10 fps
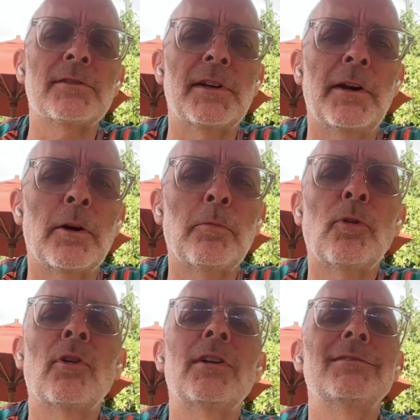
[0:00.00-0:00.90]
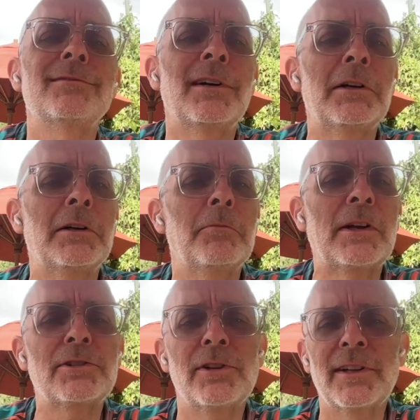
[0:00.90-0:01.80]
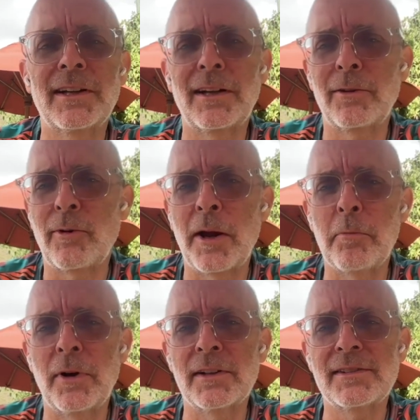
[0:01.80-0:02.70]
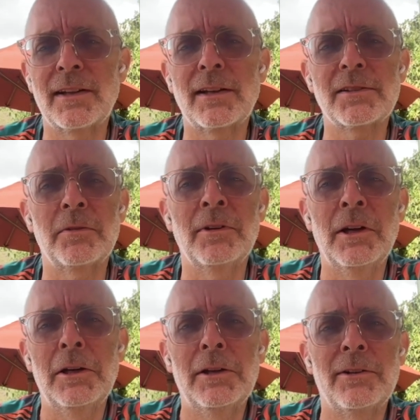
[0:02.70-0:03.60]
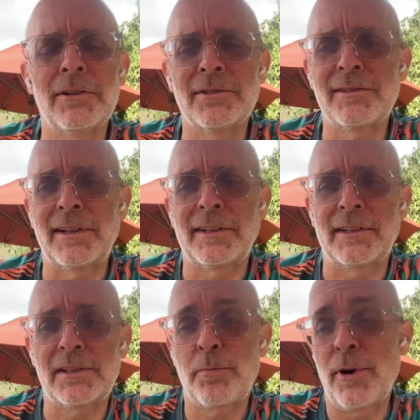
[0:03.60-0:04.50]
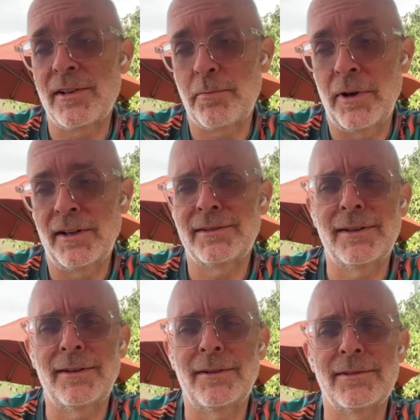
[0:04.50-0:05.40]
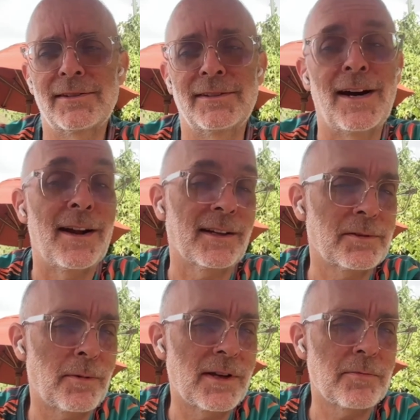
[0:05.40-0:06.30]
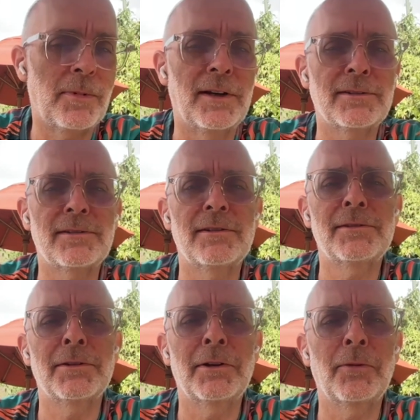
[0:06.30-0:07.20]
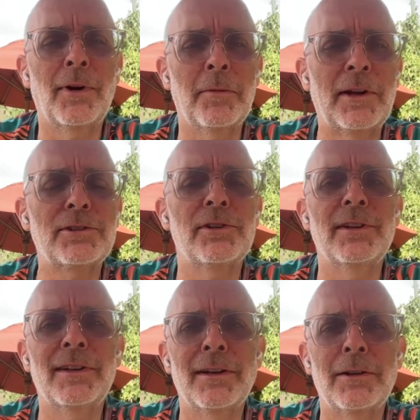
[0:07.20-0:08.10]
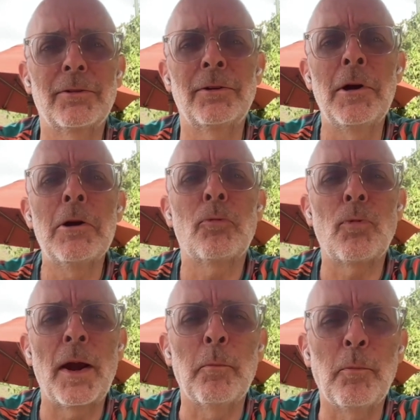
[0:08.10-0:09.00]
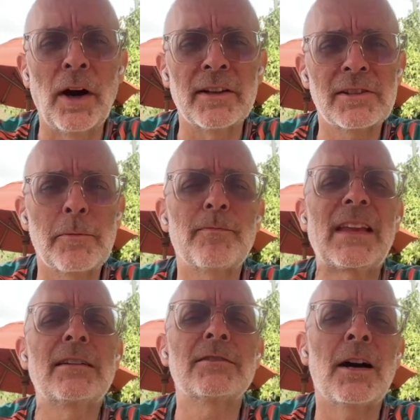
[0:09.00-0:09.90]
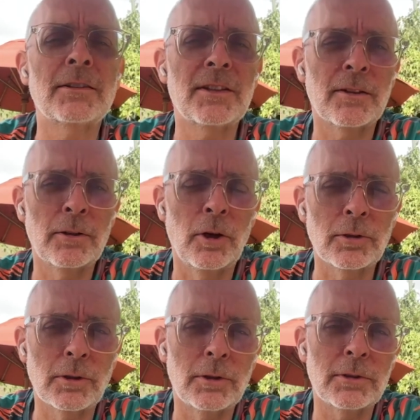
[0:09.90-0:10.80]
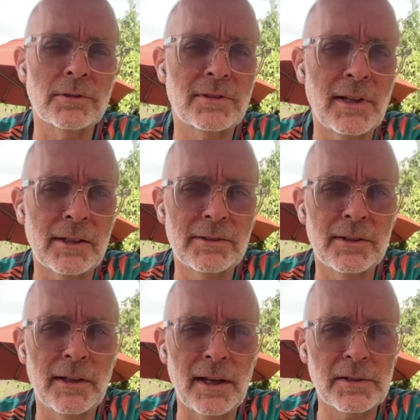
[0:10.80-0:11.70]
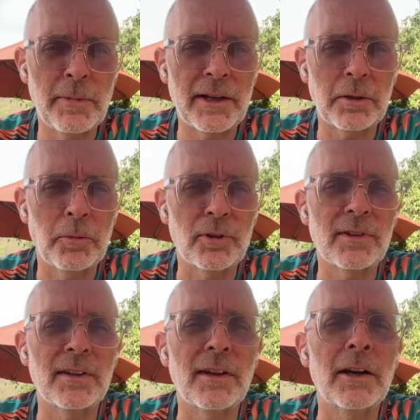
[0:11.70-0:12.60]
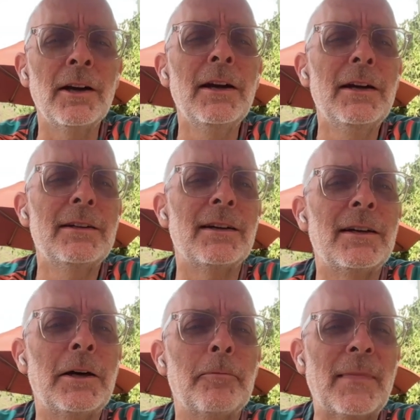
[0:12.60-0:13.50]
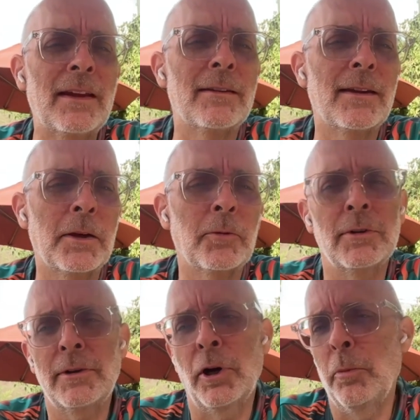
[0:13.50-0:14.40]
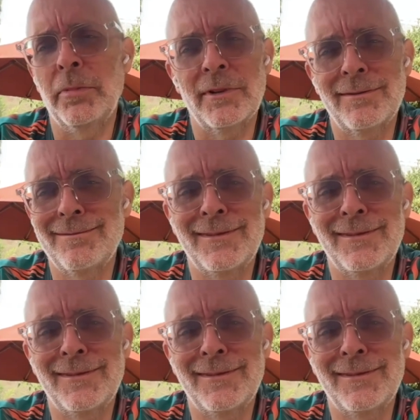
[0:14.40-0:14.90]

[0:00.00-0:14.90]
Airport. Make sure you get on the right bus. That doesn't. There's like an express bus and then there's non-express bus. So you want to make sure you get on the right bus. Talk to the locals, talk to the expat community there, and they will help you.